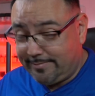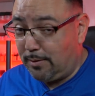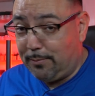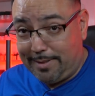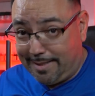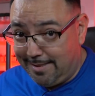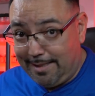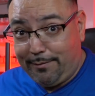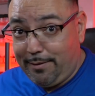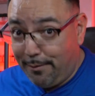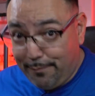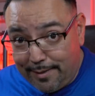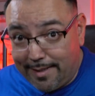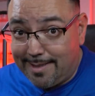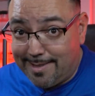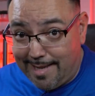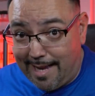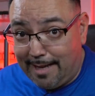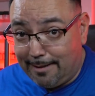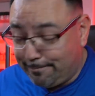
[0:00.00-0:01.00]
we can definitely
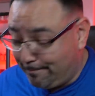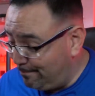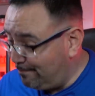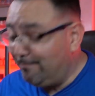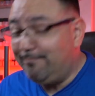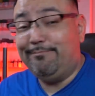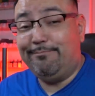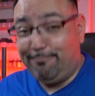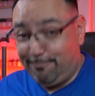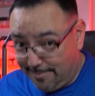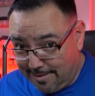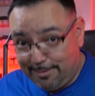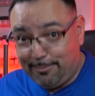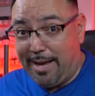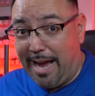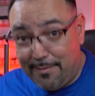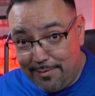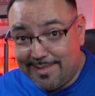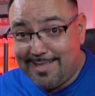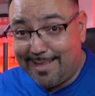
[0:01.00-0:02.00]
fix that. We
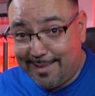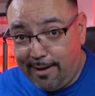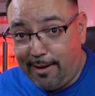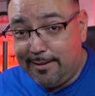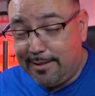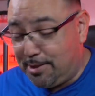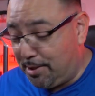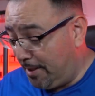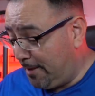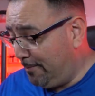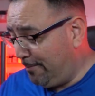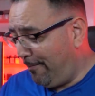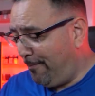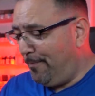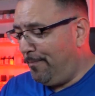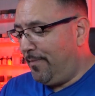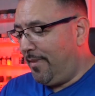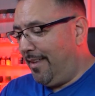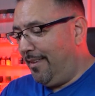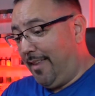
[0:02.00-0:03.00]
have the technology.
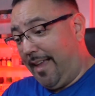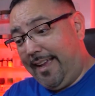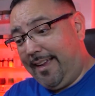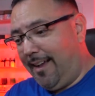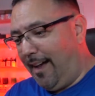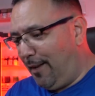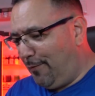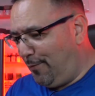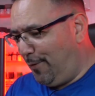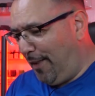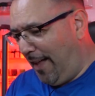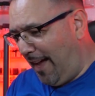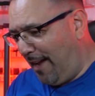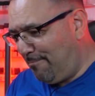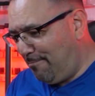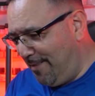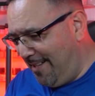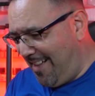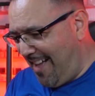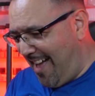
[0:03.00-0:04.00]
Thank God for that.